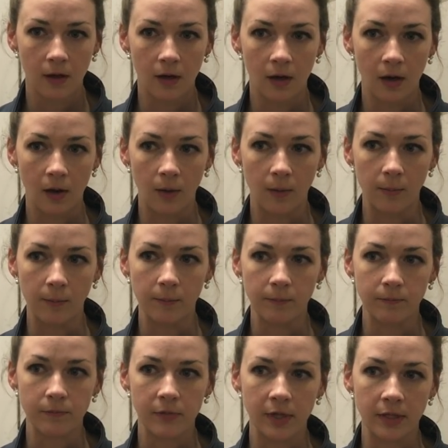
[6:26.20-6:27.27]

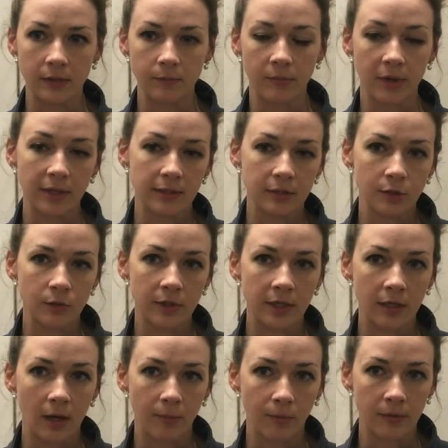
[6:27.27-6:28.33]
But you
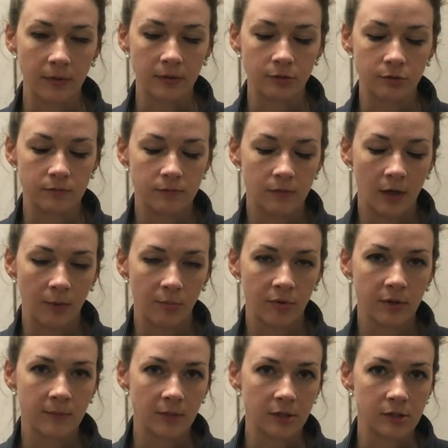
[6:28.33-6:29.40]
end up with a
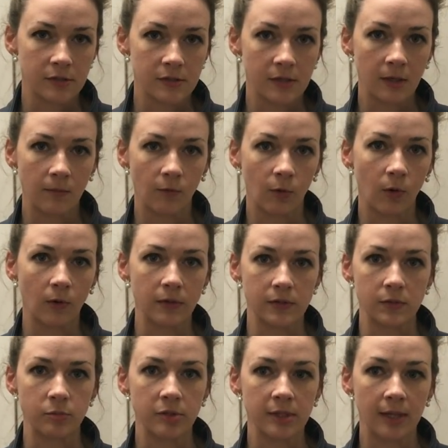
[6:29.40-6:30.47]
pretty much the same role
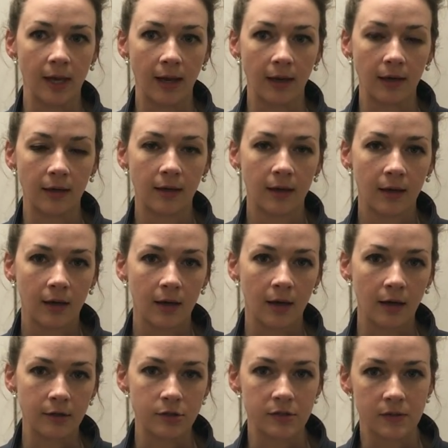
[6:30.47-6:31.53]
as a
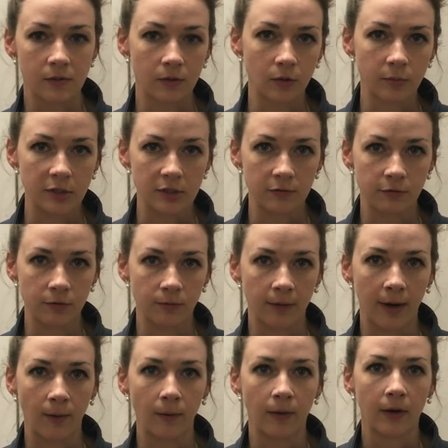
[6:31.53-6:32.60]
PA, just a little bit different
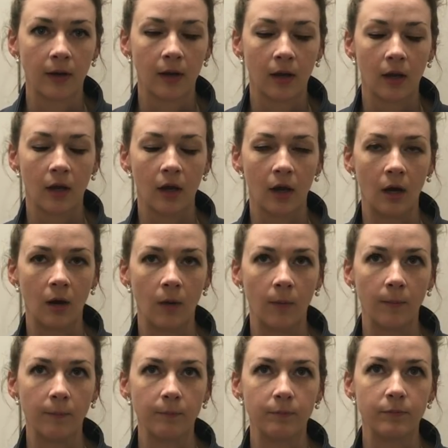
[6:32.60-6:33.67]
route.
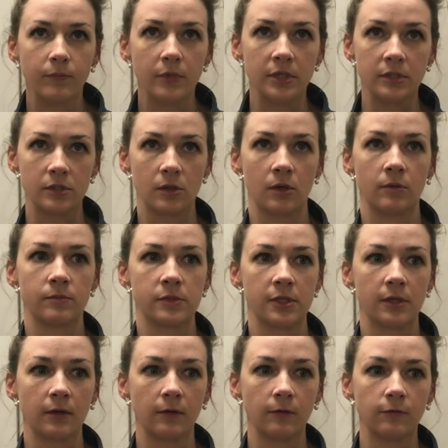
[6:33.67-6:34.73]
In terms
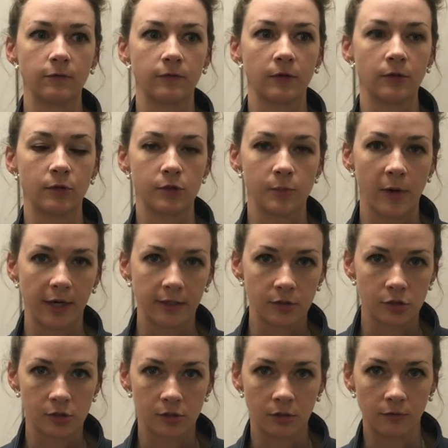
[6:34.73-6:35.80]
of a nurse
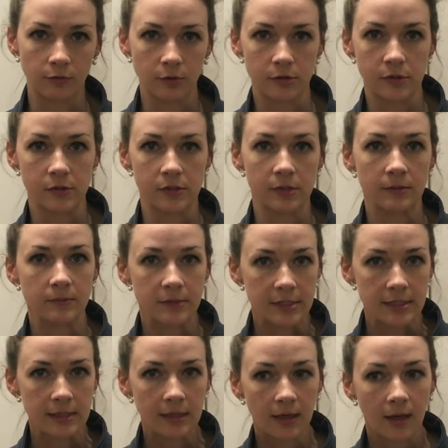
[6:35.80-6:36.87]
practitioner versus
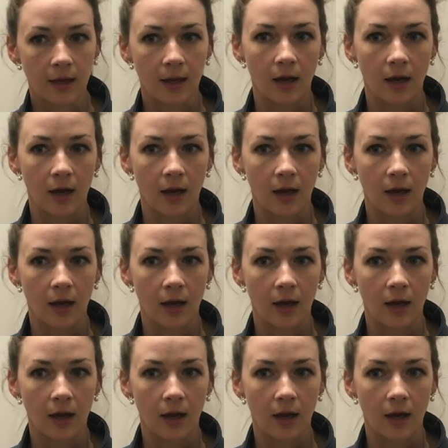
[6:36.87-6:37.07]
MD,